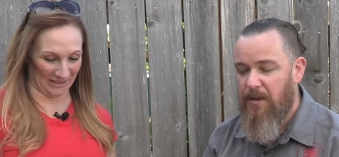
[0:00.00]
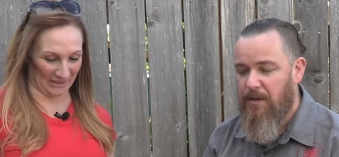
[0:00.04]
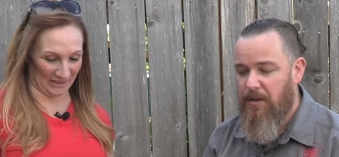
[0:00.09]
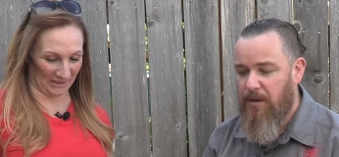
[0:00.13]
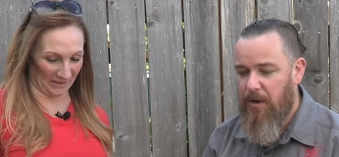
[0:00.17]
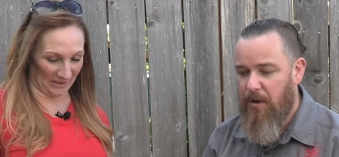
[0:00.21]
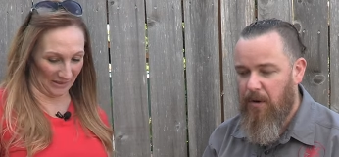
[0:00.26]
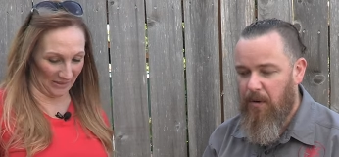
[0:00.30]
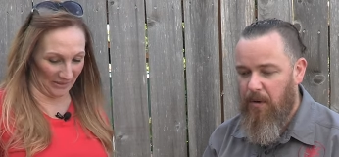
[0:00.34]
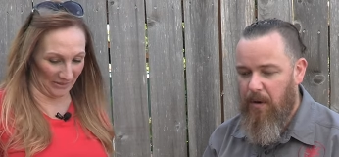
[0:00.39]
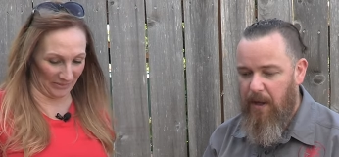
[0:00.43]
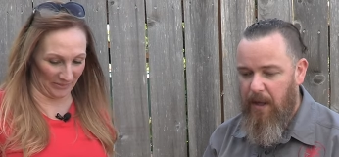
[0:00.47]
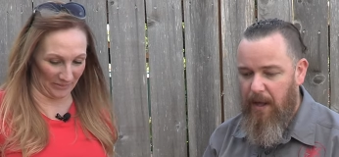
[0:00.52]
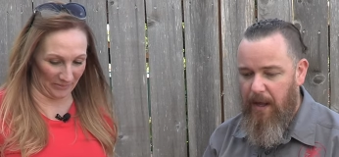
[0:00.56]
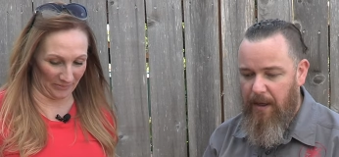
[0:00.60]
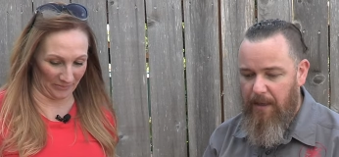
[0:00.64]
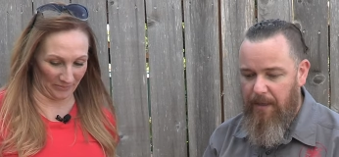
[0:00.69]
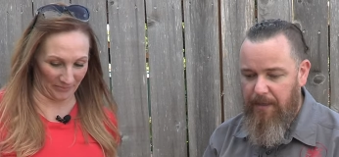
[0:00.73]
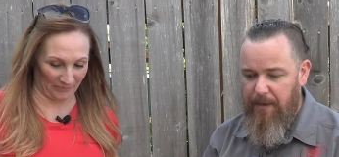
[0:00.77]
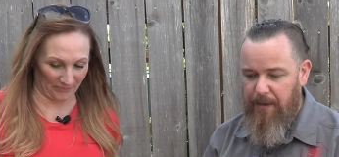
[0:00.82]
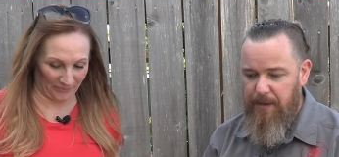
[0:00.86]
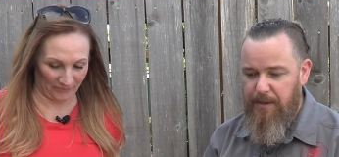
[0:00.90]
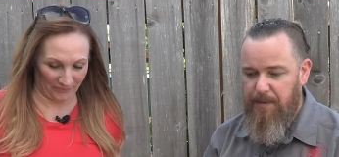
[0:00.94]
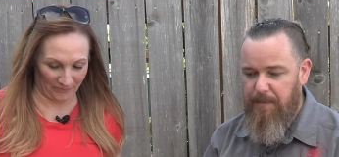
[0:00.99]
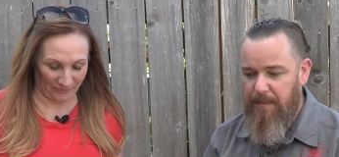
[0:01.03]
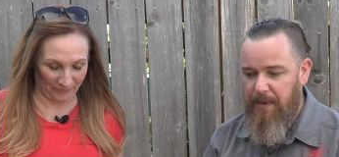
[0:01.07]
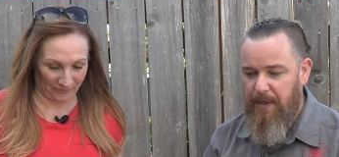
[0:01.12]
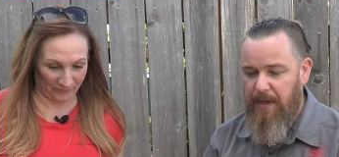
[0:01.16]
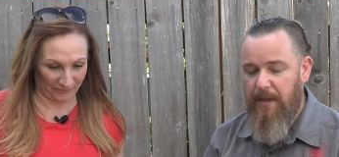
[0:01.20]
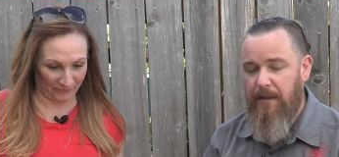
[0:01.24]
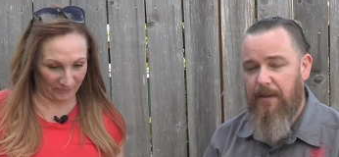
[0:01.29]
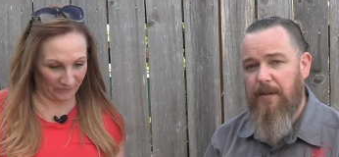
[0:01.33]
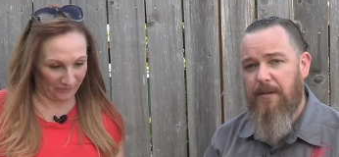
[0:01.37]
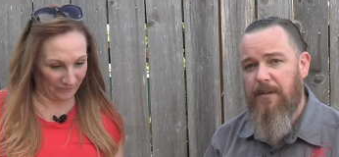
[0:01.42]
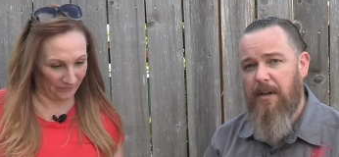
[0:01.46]
Speaker 1: So uh, this
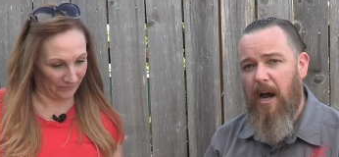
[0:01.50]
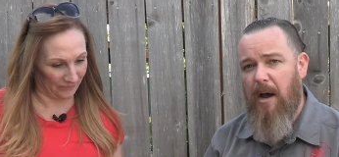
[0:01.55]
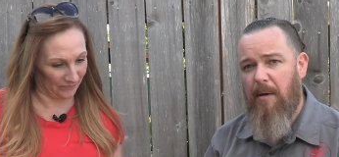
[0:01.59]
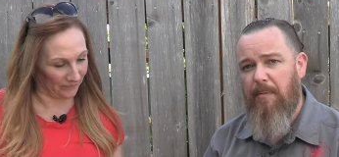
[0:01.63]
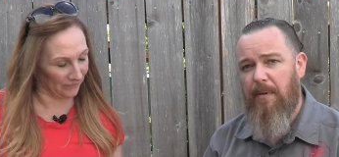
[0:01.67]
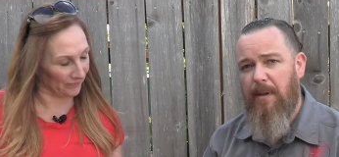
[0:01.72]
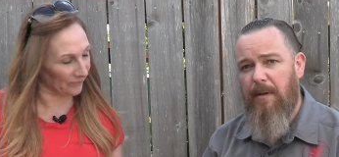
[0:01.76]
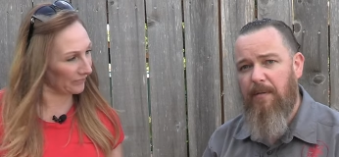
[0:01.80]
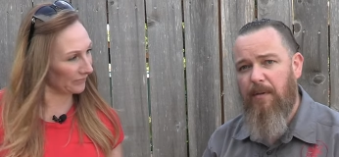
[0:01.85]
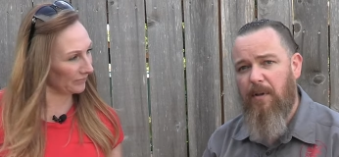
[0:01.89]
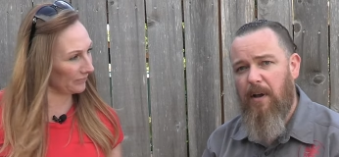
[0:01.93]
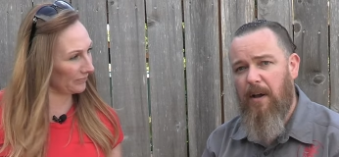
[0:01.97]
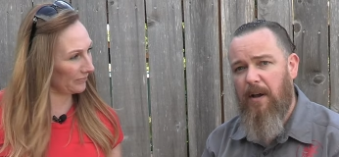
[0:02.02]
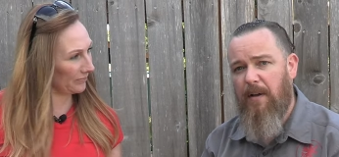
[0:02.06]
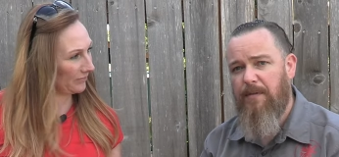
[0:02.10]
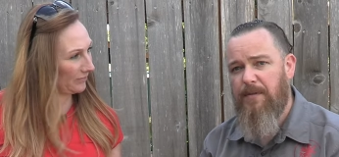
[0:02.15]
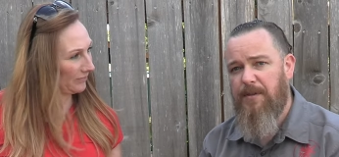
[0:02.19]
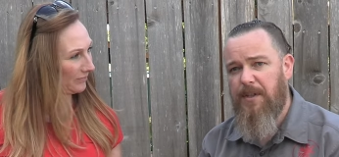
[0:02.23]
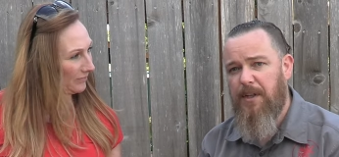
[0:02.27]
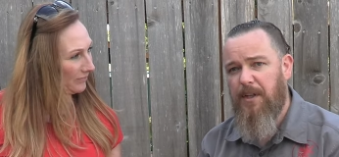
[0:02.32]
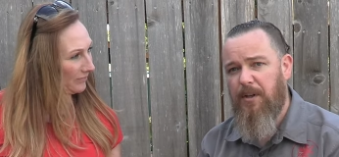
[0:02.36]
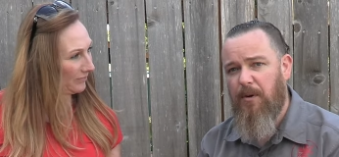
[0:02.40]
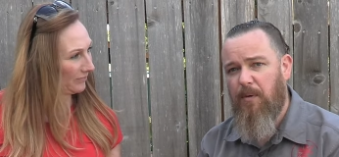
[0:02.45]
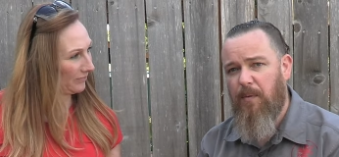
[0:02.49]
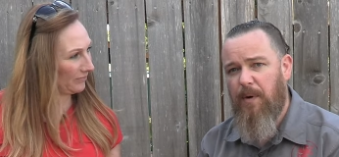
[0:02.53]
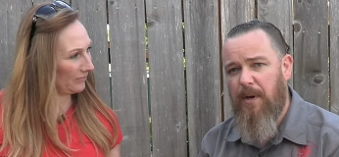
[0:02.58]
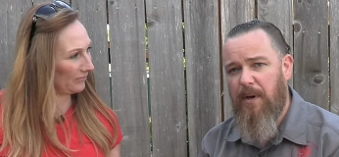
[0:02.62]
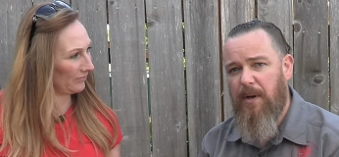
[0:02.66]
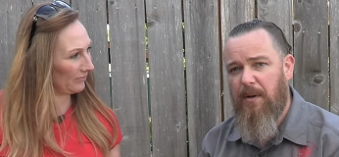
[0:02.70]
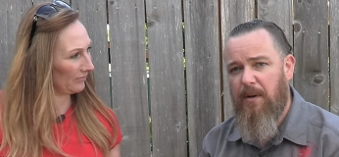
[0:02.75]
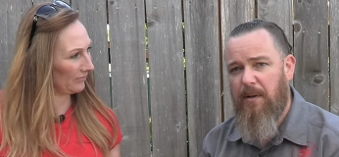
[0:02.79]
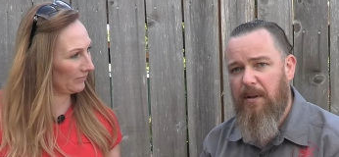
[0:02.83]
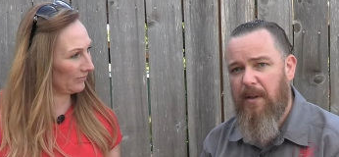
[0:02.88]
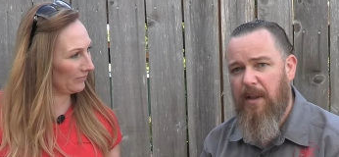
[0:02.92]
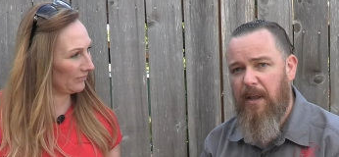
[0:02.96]
being the top level of steel to
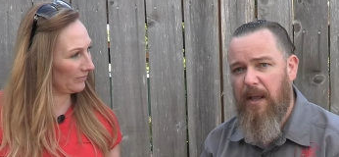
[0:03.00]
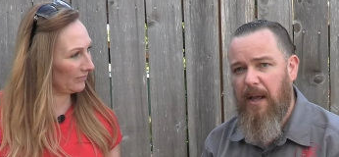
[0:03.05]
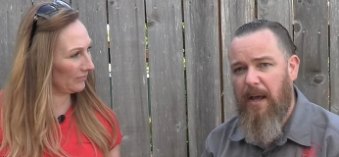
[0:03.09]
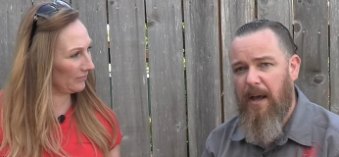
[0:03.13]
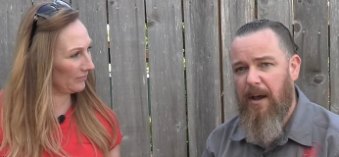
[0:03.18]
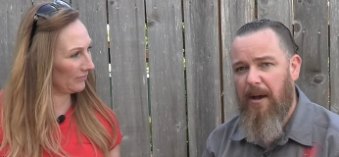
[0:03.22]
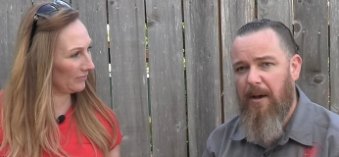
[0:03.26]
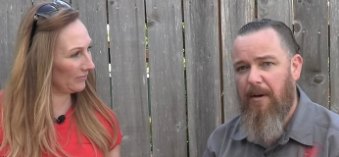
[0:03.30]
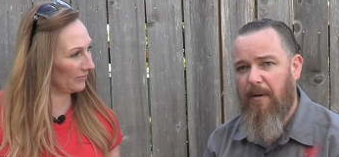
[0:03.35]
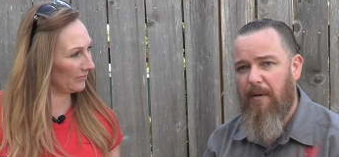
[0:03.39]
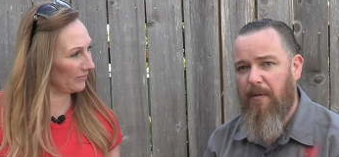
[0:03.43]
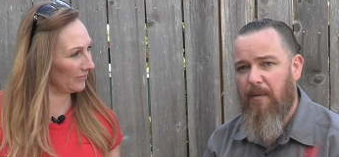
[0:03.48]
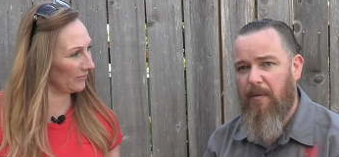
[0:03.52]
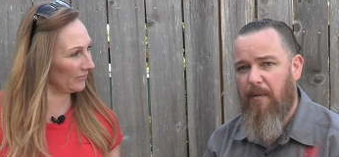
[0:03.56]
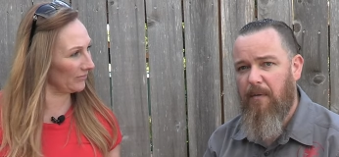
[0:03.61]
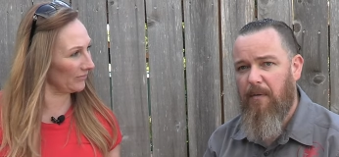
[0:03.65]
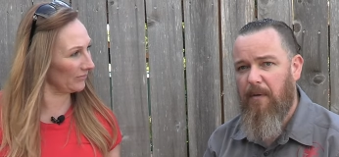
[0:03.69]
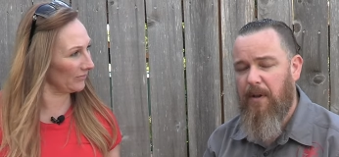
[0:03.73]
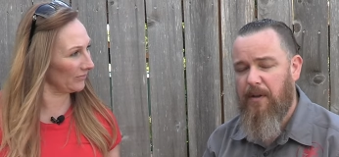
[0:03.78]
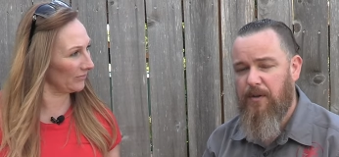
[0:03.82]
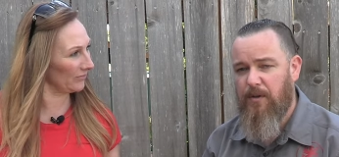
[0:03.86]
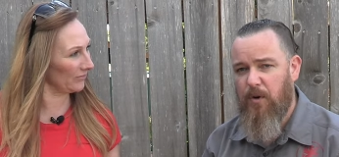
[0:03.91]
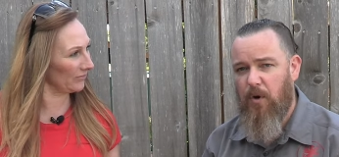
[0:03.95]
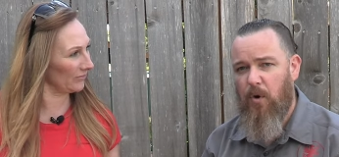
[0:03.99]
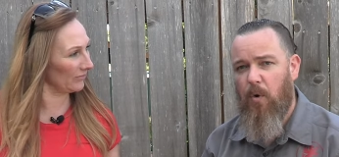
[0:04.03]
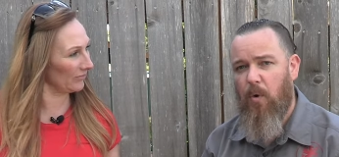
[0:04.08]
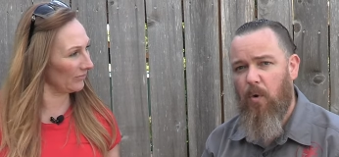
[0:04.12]
reel, uh, it's a